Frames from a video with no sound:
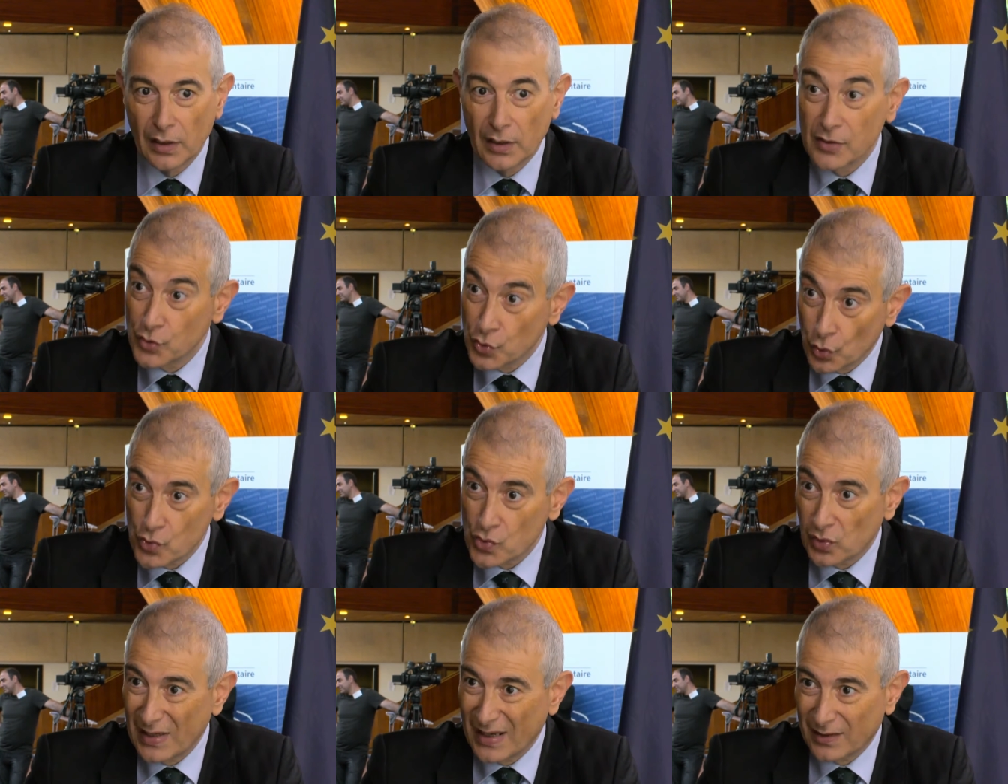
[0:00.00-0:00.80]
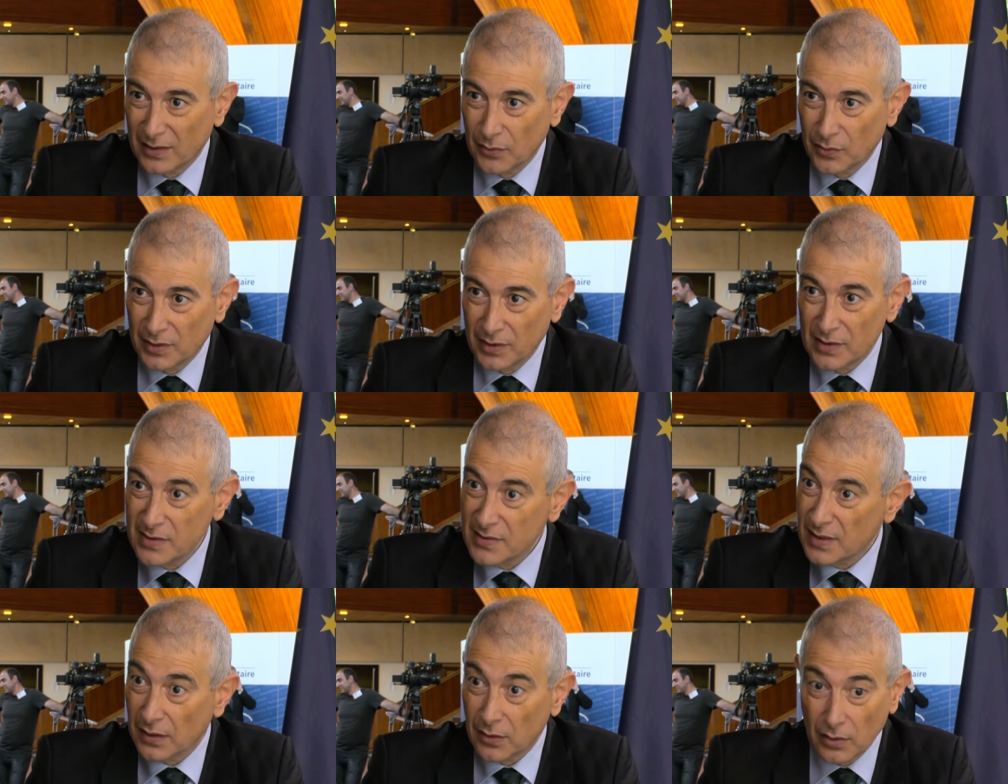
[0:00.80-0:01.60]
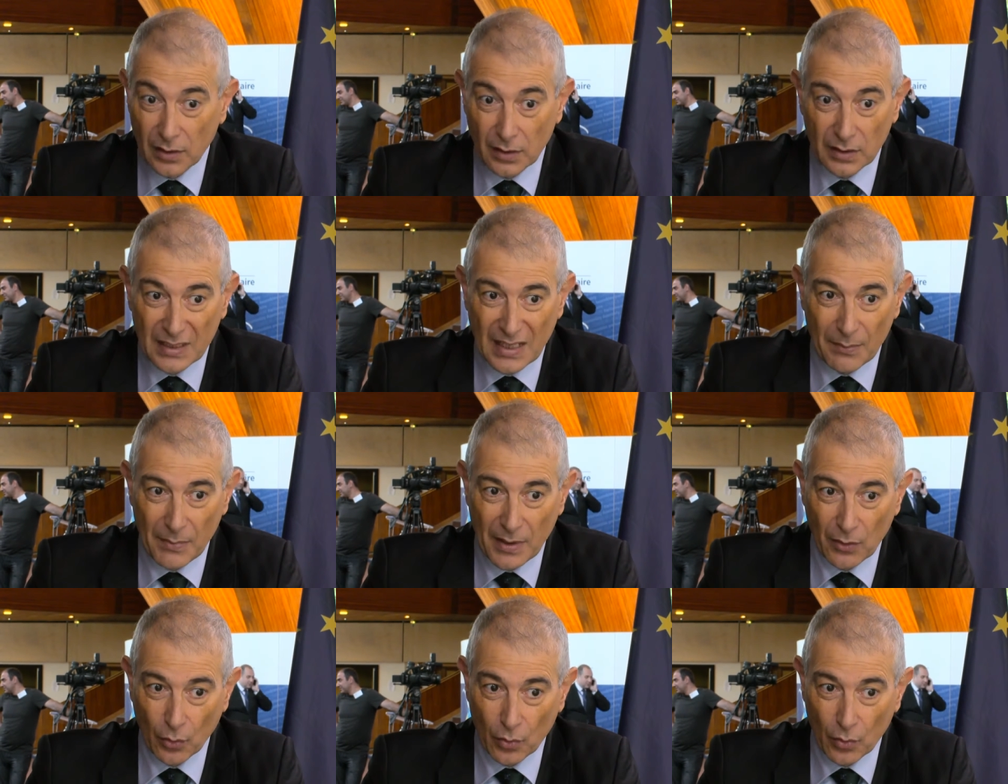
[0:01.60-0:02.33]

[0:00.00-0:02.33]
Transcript: social activities, and they may